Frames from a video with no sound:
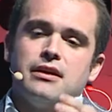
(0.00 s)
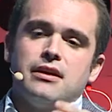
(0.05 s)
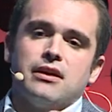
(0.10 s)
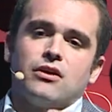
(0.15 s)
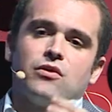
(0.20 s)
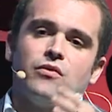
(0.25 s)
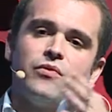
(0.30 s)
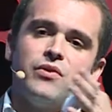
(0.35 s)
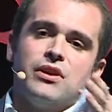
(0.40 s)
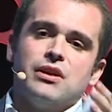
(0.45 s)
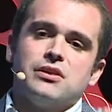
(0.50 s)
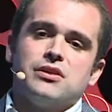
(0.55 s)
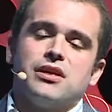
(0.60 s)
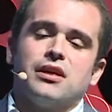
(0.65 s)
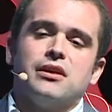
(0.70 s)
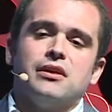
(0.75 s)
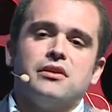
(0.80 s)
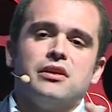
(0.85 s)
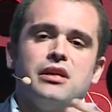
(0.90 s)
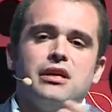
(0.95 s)
uh,
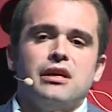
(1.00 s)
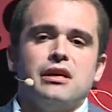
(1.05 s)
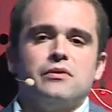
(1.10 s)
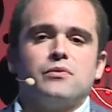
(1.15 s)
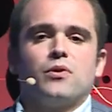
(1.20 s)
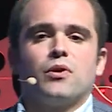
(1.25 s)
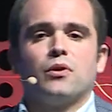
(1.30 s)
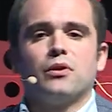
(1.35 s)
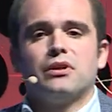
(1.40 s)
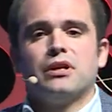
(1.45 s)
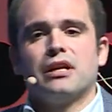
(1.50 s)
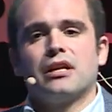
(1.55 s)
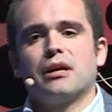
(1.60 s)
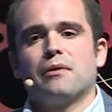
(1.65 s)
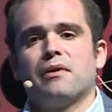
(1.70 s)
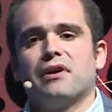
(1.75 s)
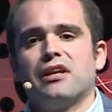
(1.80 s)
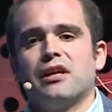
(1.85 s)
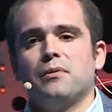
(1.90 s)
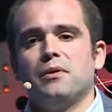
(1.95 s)
confidentiality, integrity, and
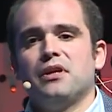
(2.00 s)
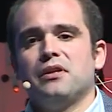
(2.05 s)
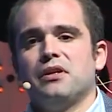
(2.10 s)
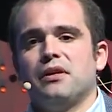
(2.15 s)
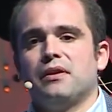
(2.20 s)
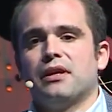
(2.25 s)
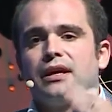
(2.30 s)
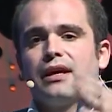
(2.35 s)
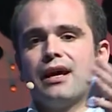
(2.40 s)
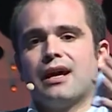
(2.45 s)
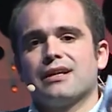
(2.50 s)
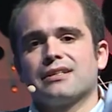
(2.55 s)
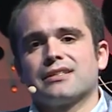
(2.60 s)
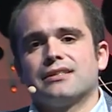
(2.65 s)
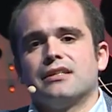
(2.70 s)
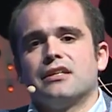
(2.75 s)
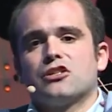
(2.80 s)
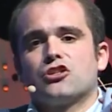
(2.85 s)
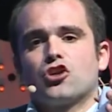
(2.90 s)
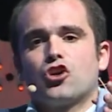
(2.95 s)
availability that has
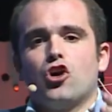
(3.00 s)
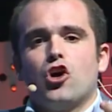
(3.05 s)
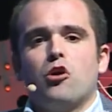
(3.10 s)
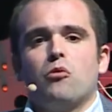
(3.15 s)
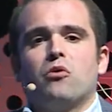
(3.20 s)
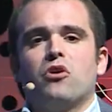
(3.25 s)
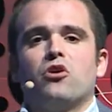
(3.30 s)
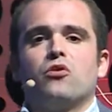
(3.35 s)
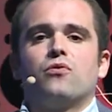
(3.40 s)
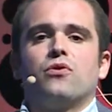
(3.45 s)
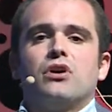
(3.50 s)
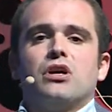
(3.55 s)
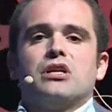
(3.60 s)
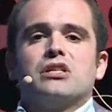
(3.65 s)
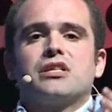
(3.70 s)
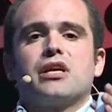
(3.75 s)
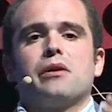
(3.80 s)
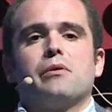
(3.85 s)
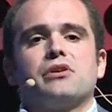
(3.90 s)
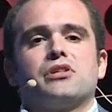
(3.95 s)
the scope of
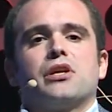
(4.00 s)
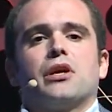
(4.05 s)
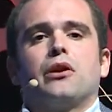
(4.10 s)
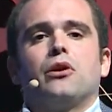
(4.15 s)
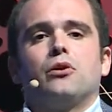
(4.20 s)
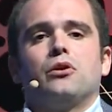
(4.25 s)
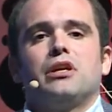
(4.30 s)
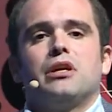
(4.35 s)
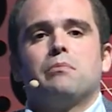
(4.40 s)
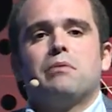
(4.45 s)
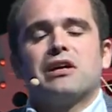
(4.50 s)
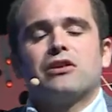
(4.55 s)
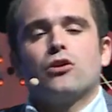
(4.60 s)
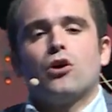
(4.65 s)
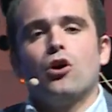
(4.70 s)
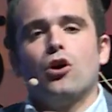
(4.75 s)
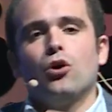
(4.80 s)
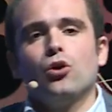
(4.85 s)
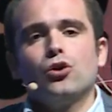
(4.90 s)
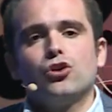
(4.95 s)
cybersecurity, but
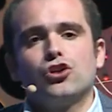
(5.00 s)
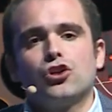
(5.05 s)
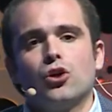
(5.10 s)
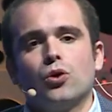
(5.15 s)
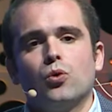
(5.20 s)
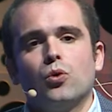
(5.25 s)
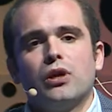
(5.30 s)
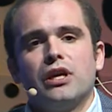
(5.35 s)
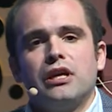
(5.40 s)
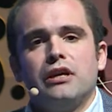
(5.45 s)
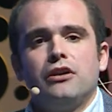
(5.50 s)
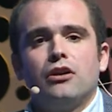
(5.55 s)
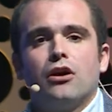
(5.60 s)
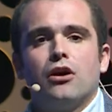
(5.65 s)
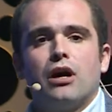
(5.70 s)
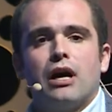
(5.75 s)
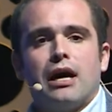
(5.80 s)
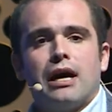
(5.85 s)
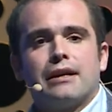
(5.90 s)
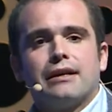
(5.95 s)
also in
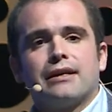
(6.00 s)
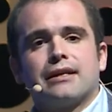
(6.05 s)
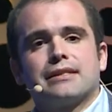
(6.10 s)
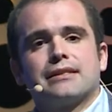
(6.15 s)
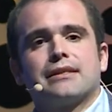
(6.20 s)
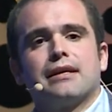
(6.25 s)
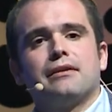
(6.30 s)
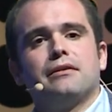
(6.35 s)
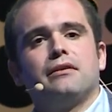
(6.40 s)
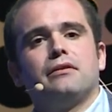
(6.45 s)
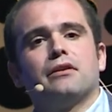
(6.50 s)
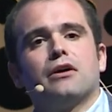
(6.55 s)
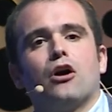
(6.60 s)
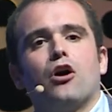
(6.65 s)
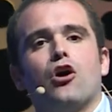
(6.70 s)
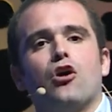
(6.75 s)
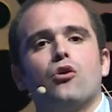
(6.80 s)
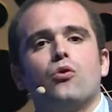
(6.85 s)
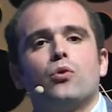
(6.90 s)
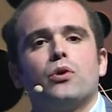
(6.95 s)
an extended
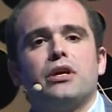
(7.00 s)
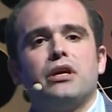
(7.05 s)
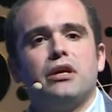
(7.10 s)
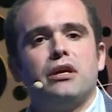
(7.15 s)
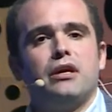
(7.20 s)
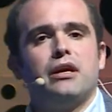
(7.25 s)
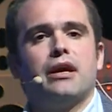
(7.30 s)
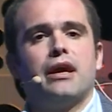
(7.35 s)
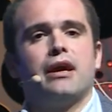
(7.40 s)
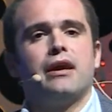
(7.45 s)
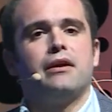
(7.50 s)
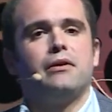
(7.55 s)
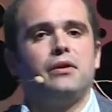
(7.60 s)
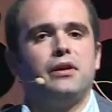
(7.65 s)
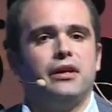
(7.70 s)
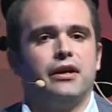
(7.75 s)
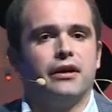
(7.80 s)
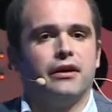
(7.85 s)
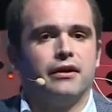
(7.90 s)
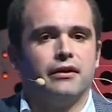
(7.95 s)
O E E
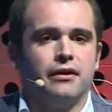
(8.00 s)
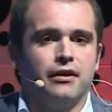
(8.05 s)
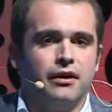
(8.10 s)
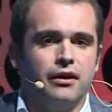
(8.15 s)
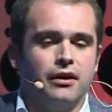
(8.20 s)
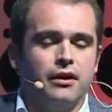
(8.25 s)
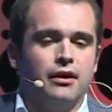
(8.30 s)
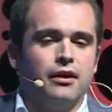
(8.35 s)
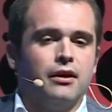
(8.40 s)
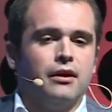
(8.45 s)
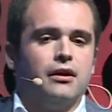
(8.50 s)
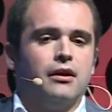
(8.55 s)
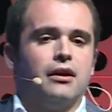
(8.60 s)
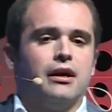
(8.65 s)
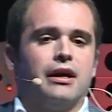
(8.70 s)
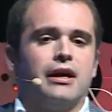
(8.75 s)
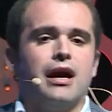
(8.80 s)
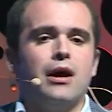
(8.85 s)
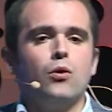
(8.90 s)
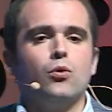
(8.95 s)
area,
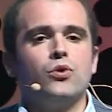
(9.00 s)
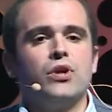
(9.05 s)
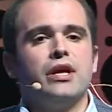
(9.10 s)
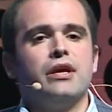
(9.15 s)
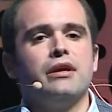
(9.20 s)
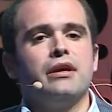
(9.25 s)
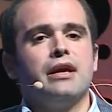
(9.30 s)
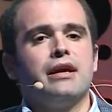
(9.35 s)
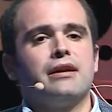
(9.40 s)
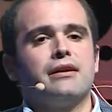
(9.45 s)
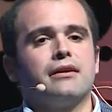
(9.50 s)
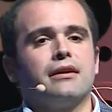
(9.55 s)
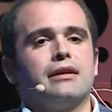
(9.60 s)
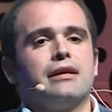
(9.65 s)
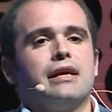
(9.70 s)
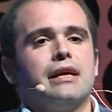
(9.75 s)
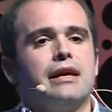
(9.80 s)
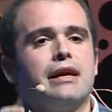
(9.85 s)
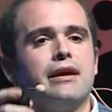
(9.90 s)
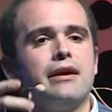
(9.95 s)
how they are
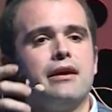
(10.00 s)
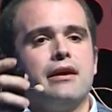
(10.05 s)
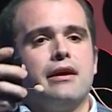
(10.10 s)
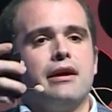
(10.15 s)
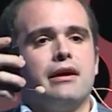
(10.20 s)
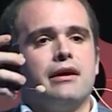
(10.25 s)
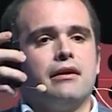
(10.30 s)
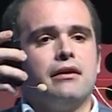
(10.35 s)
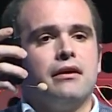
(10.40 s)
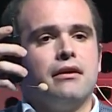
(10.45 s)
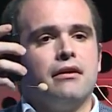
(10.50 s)
uh,